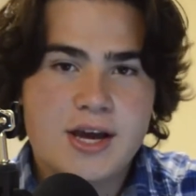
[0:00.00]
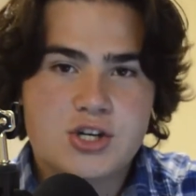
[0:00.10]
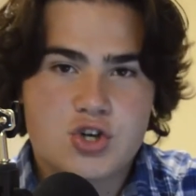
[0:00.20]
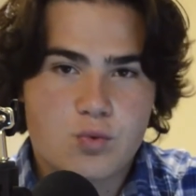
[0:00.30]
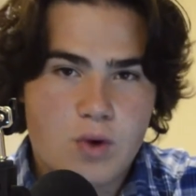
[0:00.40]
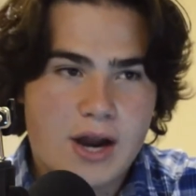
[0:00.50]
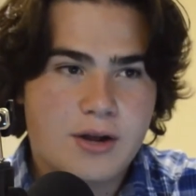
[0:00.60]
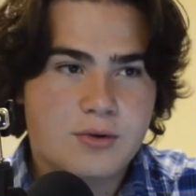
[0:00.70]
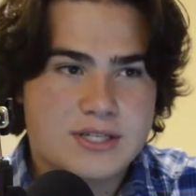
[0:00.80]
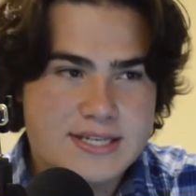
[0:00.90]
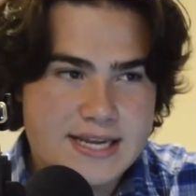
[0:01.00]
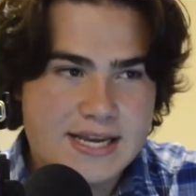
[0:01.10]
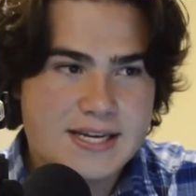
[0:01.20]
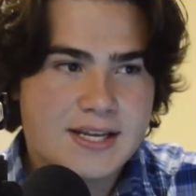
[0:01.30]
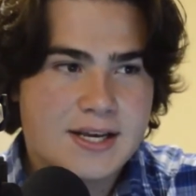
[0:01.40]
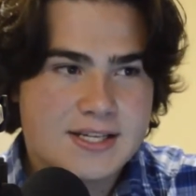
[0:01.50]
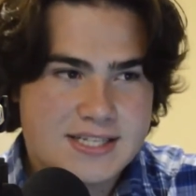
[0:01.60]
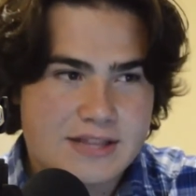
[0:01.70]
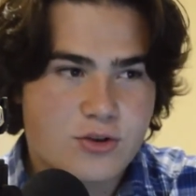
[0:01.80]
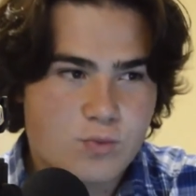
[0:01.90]
Toronto did
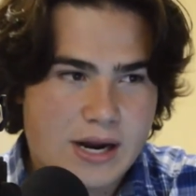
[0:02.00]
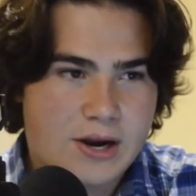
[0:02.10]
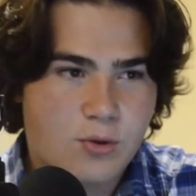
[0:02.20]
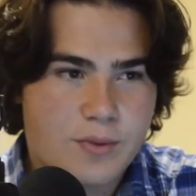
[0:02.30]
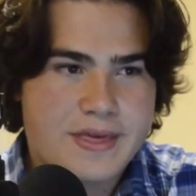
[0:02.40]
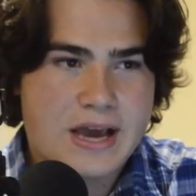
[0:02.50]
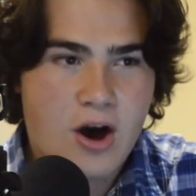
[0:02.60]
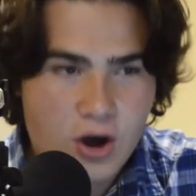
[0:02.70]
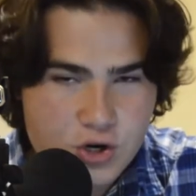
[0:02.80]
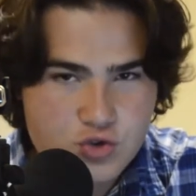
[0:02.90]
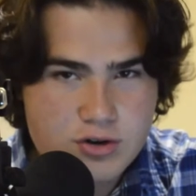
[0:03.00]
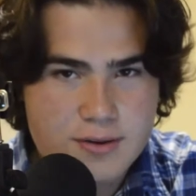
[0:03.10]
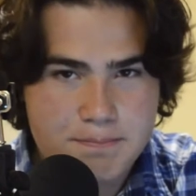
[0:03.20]
set the record with 100